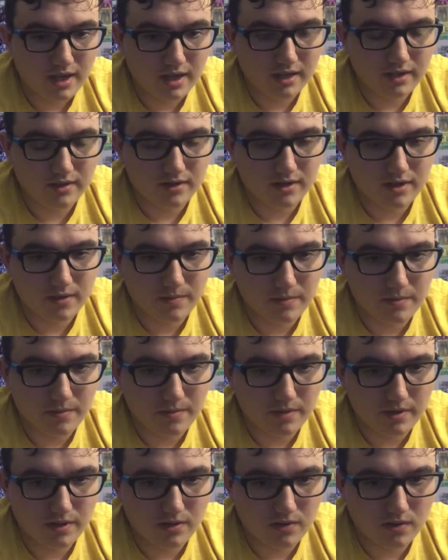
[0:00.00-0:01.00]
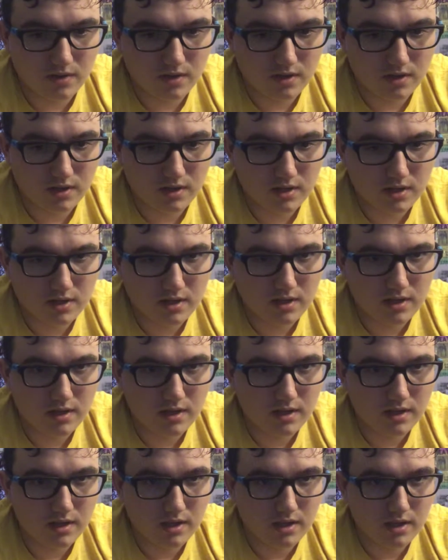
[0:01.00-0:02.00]
They're gonna be pretty long.
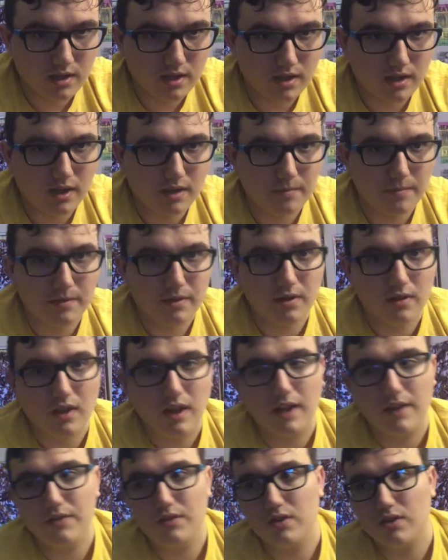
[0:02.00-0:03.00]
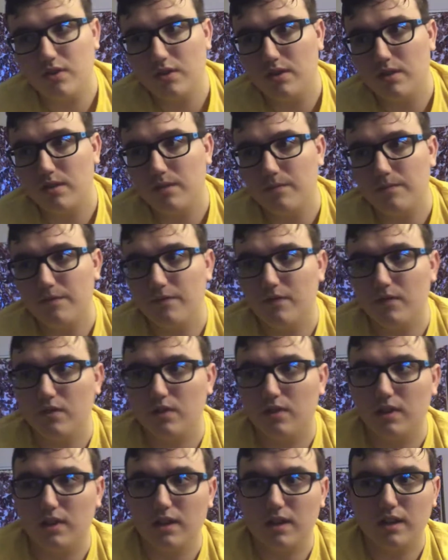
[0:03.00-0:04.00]
I'm gonna live stream for
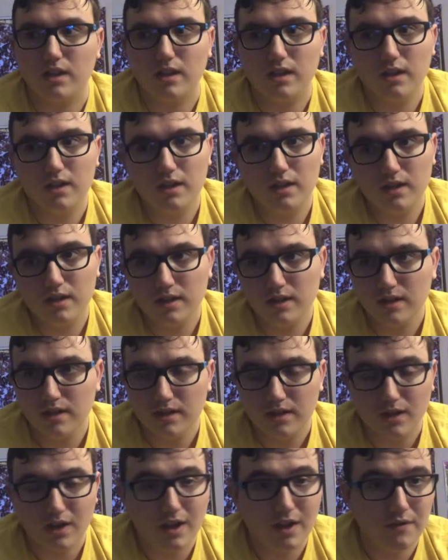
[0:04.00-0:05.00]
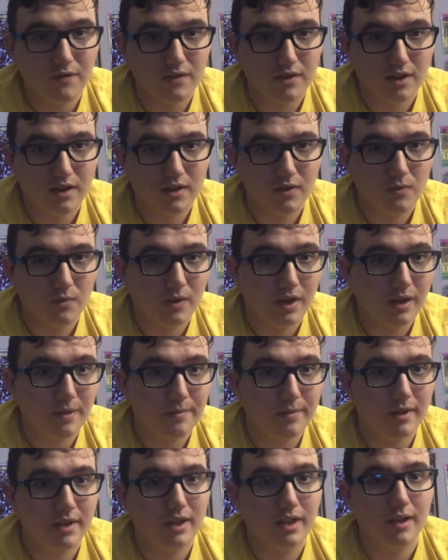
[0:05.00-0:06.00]
like ever when I
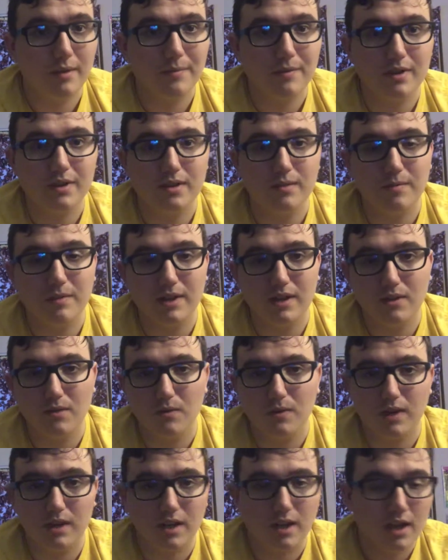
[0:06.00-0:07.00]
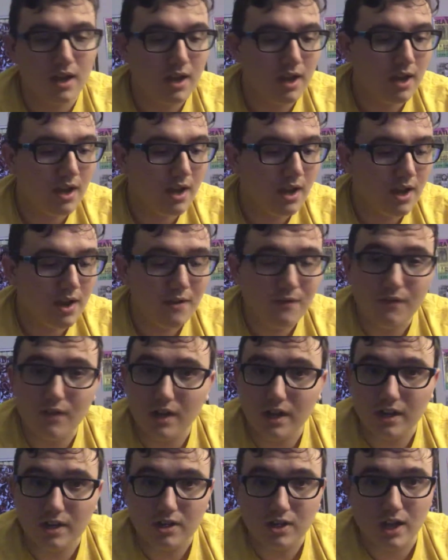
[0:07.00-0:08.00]
play. I'm gonna be doing
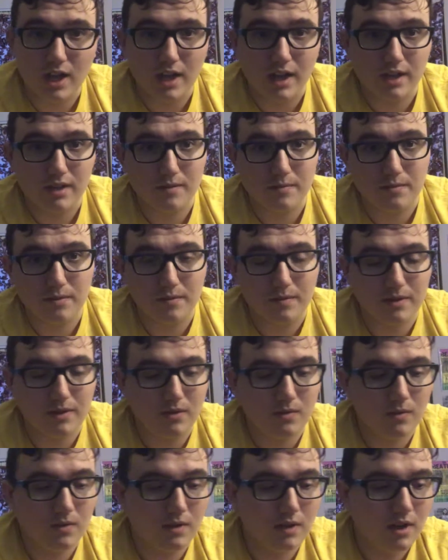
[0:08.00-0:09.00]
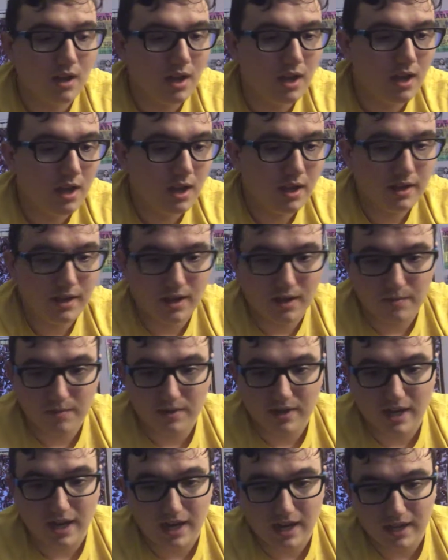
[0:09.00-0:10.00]
franchise, I'm gonna be doing
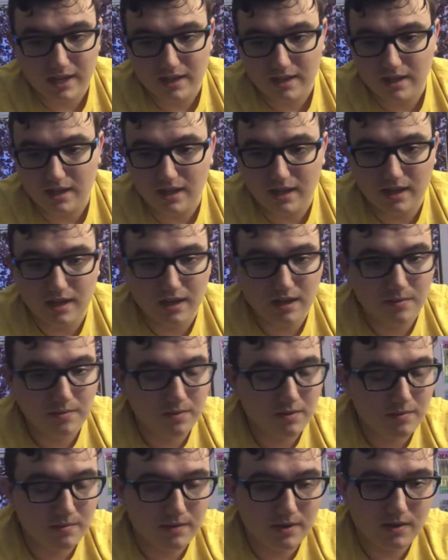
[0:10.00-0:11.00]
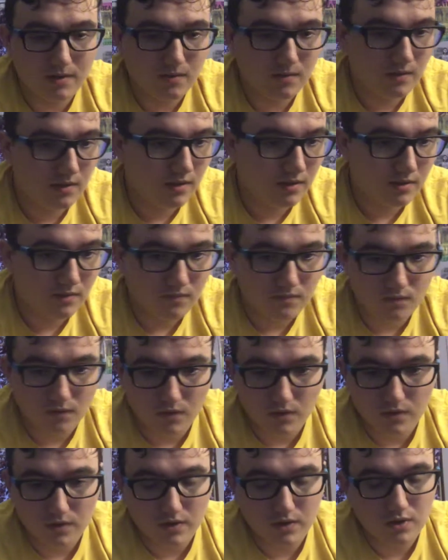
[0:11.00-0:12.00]
Diamond Dynasty, I'm gonna be doing
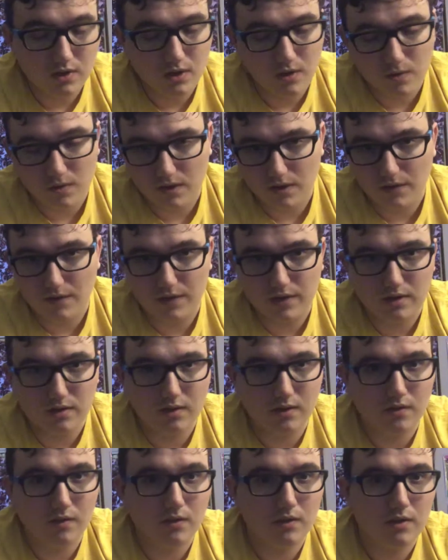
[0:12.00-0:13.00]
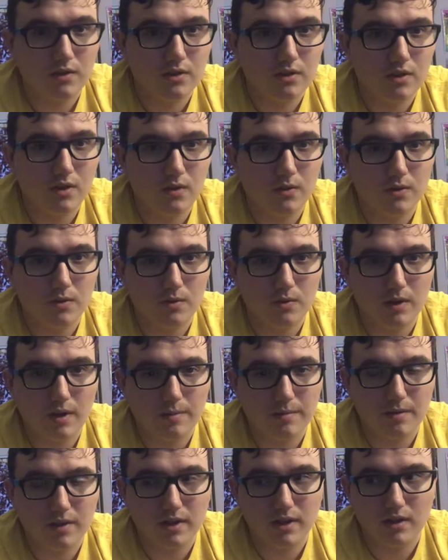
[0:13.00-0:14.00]
Road to the Show, obviously. Road to the Show is what I
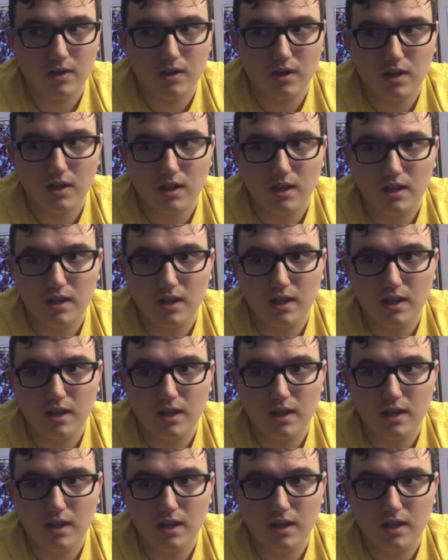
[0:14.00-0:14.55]
play a lot.